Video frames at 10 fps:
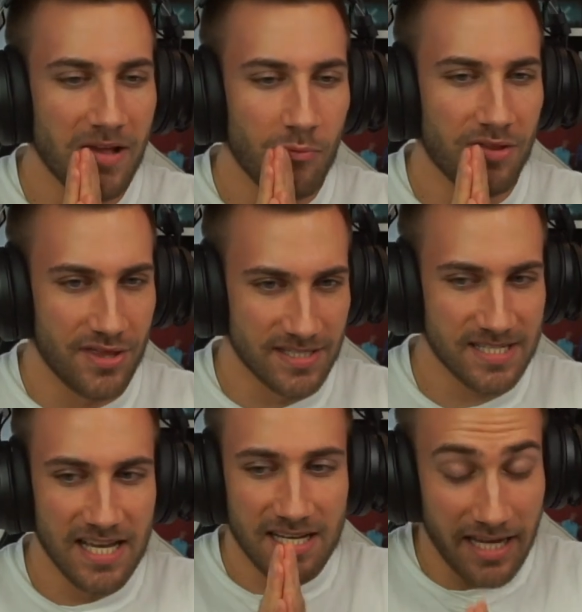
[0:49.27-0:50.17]
with
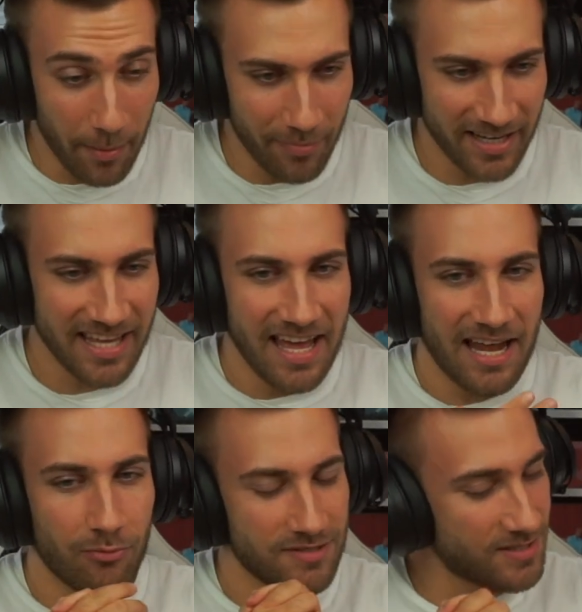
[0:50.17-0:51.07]
this comeback
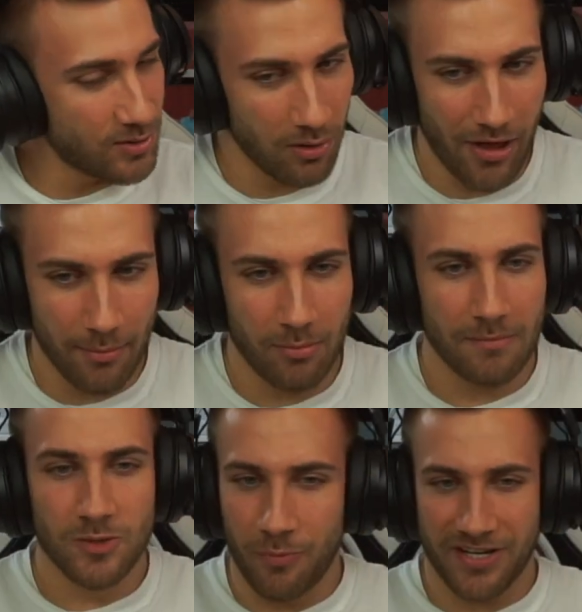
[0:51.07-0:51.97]
and with the solo album.
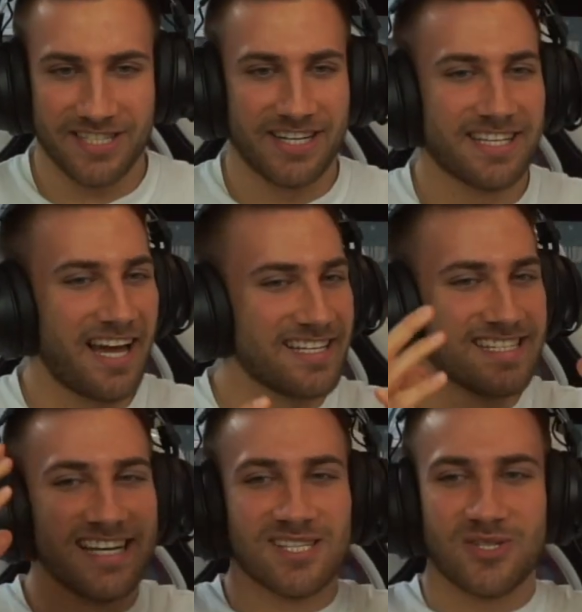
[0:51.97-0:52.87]
I'm super excited,
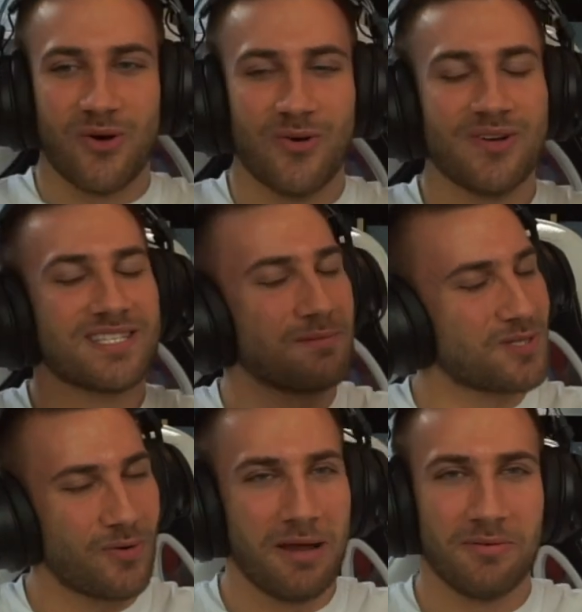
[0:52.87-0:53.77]
guys, so
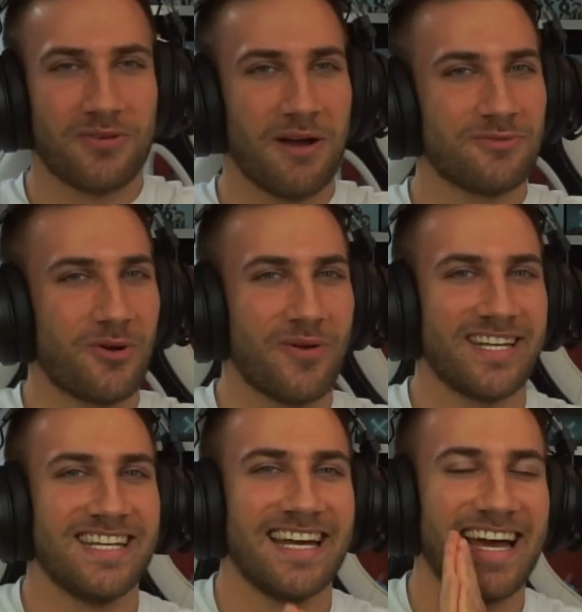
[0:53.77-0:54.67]
subscribe if you haven't
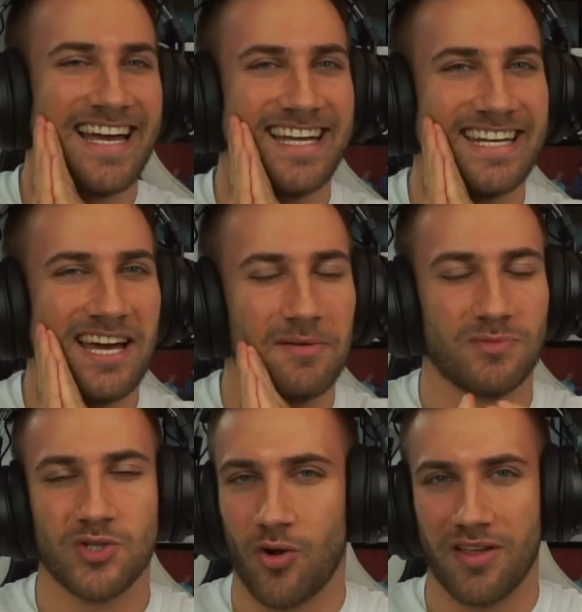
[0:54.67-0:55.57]
already,
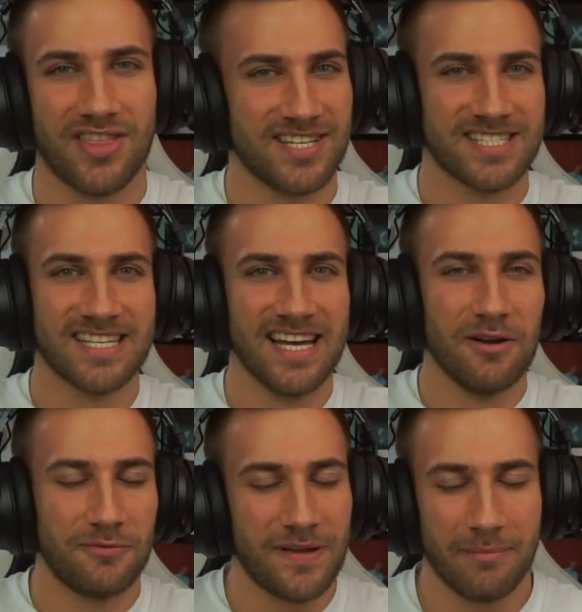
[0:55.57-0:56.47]
and join this
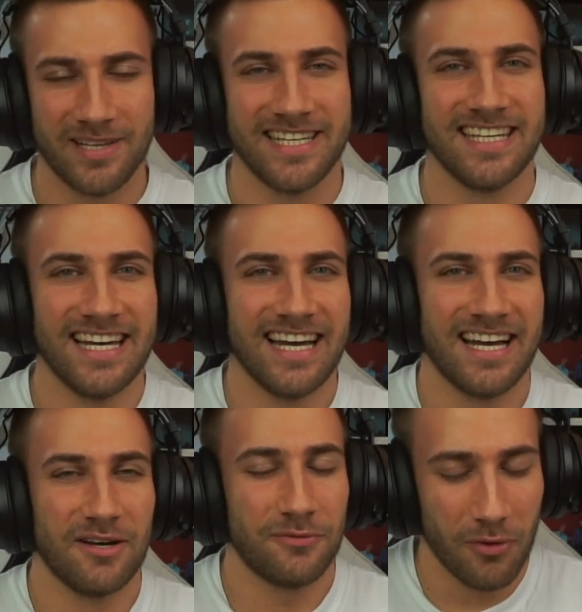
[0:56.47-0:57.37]
family
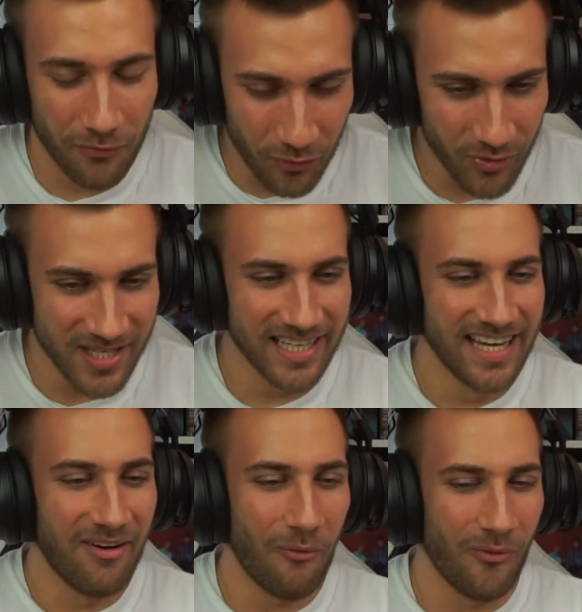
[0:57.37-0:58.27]
for free.
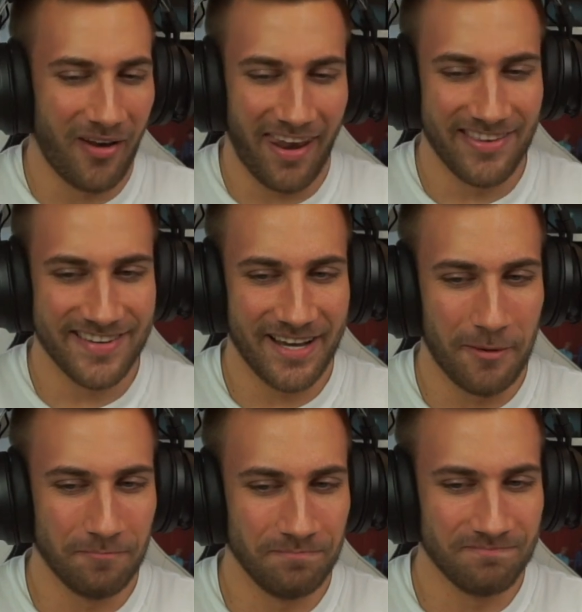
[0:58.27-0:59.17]

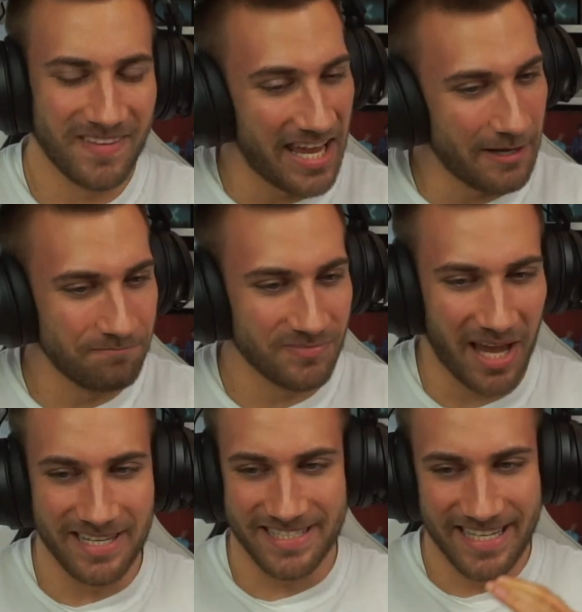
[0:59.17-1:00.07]
And yeah,
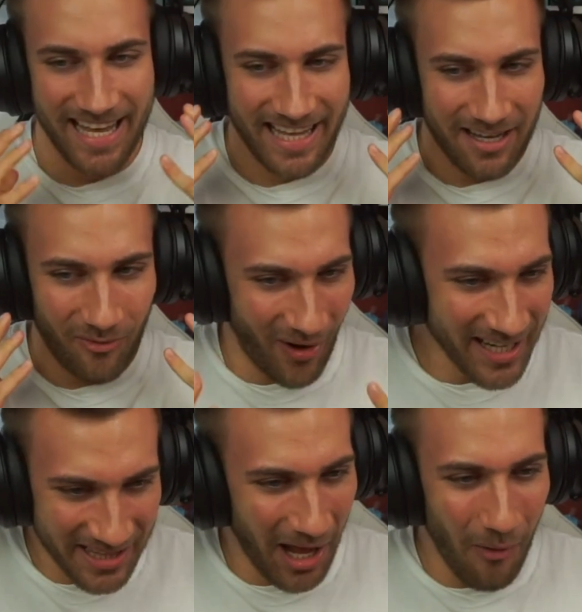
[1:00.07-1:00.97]
guys,
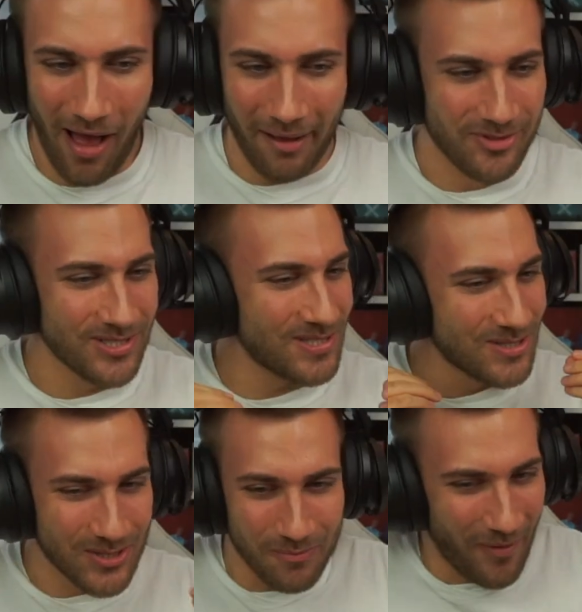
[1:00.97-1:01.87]
right now, I'm just
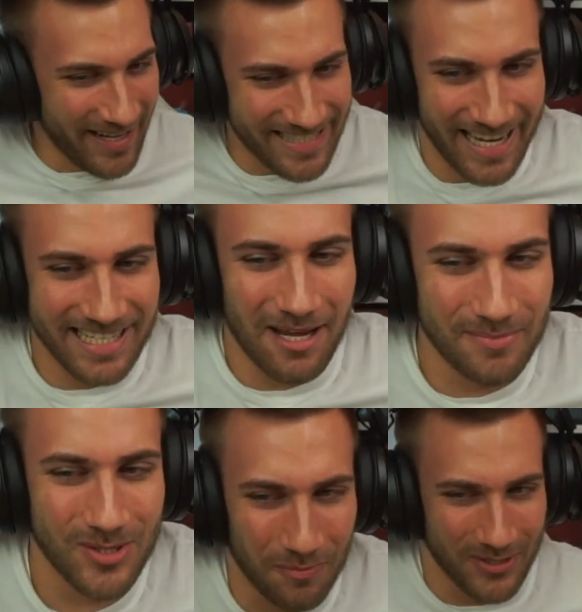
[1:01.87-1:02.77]
super excited. I'm
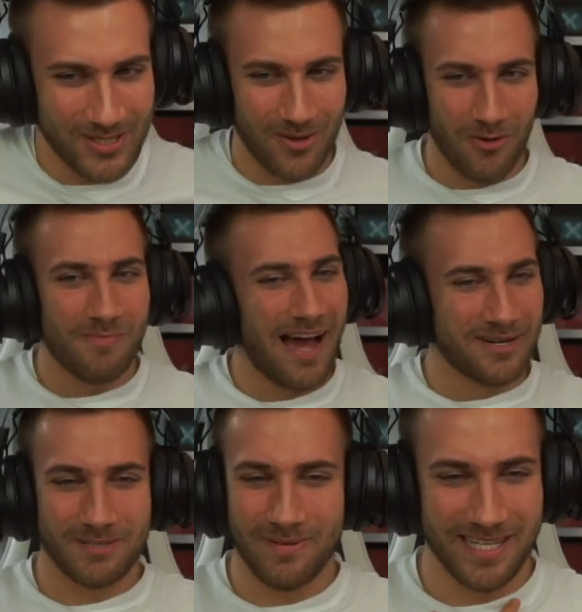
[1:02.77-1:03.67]
super stoked. My
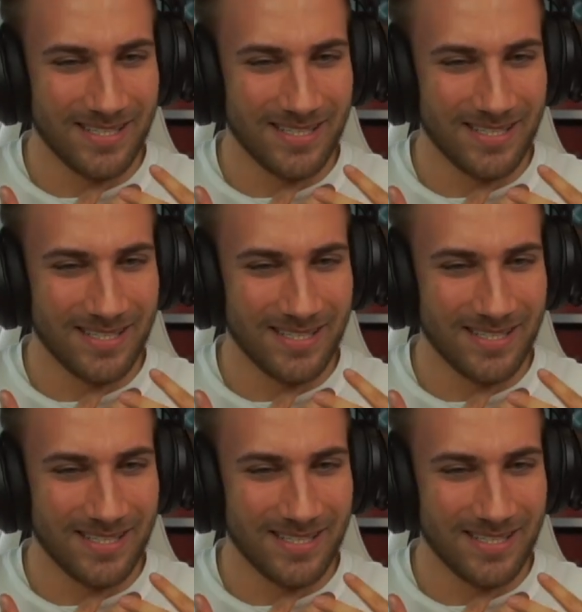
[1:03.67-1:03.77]
heart is beating